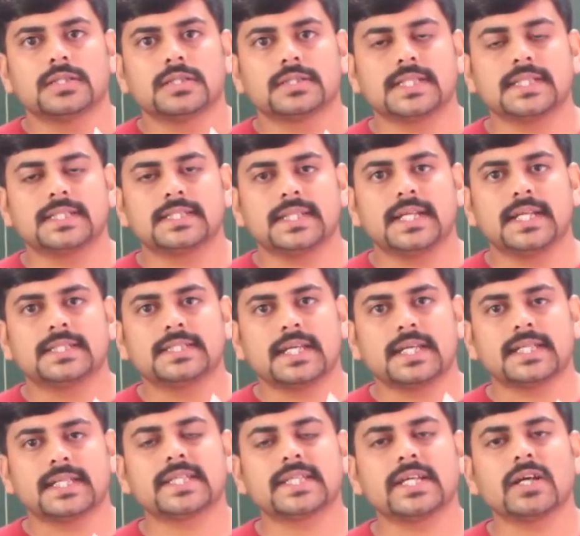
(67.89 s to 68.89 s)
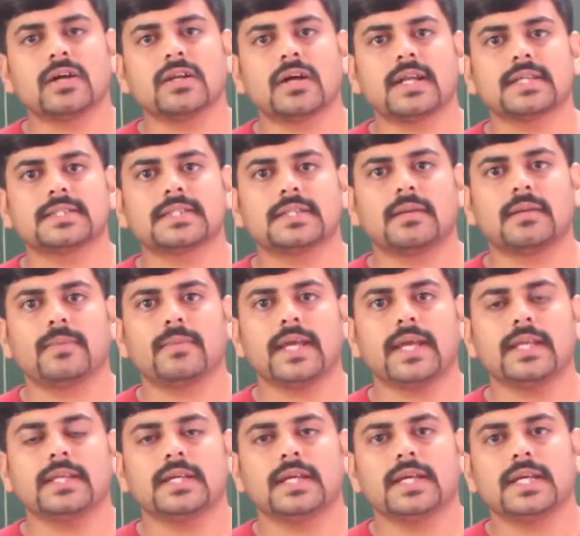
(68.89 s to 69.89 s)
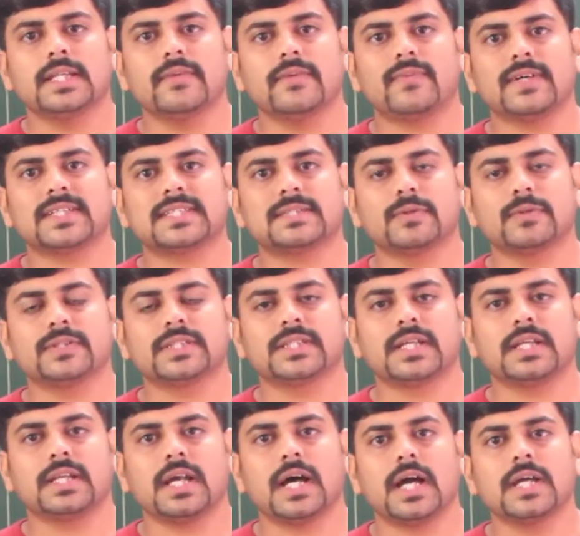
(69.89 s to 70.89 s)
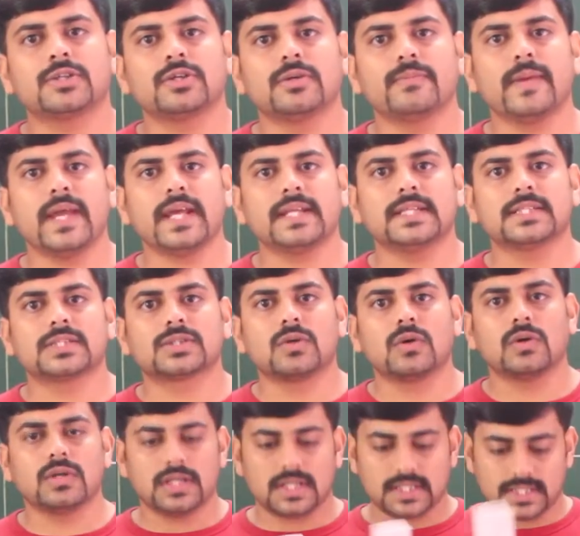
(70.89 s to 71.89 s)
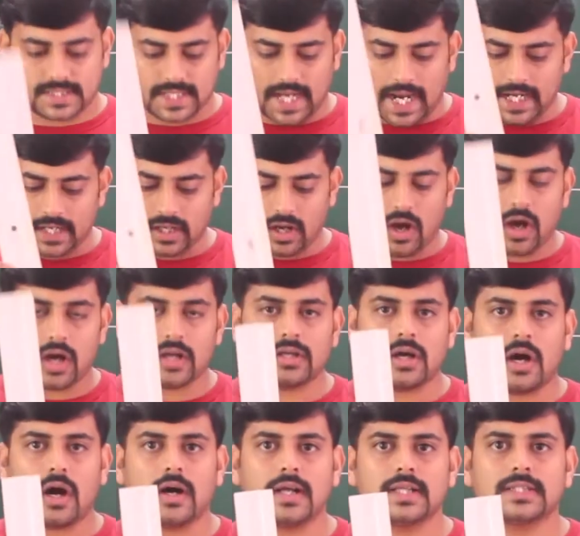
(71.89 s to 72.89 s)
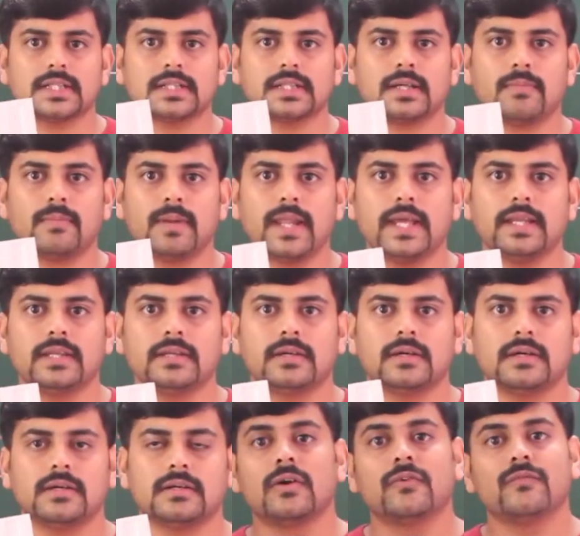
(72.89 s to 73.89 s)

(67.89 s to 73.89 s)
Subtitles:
Since it is resting on horizontal plane, in the first position I should make this cone stand on horizontal plane